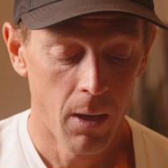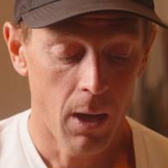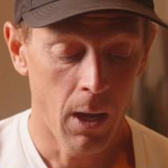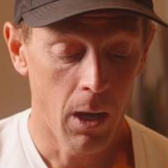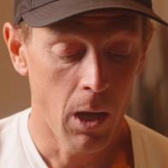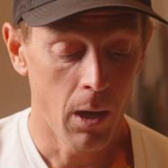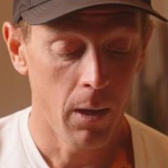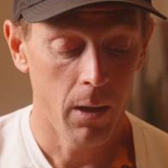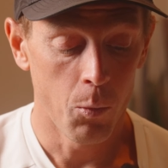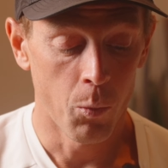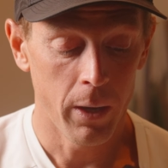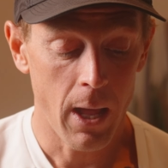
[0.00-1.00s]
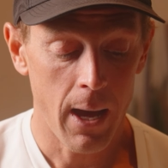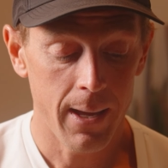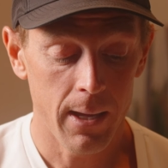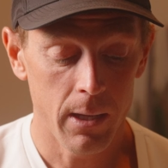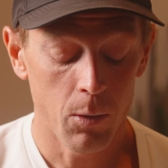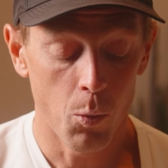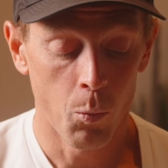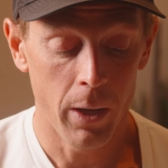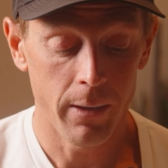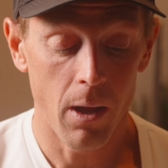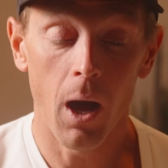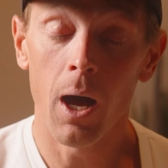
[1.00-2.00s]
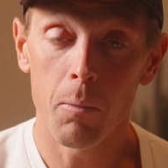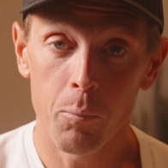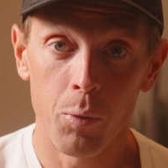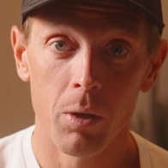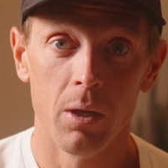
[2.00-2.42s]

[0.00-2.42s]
Uh, when I went up